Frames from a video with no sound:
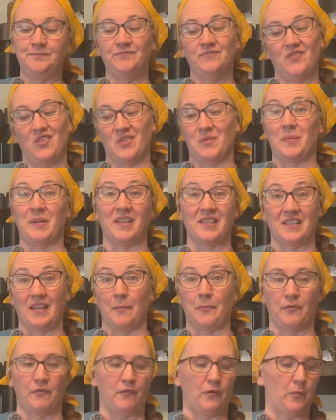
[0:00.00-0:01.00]
just because I
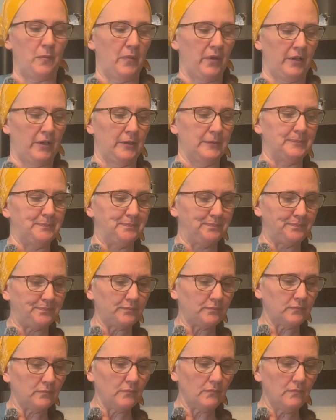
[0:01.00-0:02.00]
prefer butter.
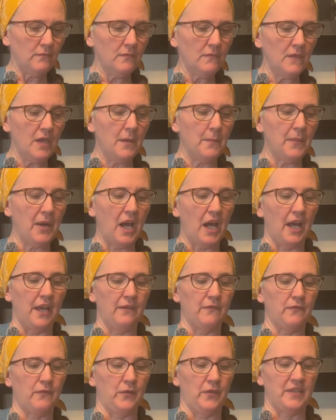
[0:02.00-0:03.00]

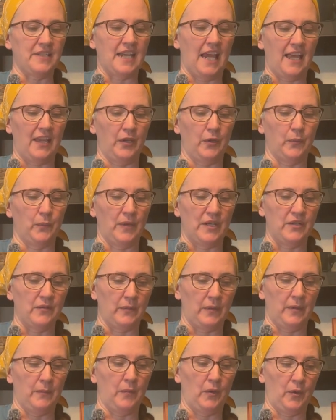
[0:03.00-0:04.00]
But for the tallow
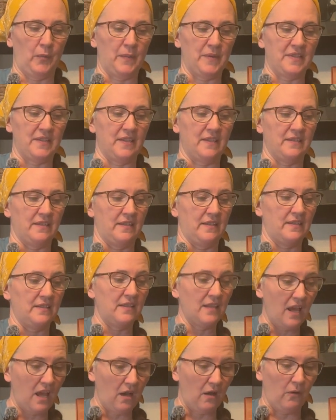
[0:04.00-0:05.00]
rendering purposes
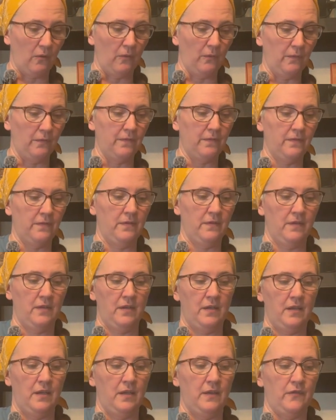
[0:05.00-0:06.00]
itself,
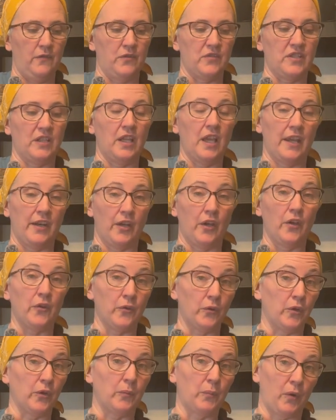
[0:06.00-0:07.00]
there's a lot of other good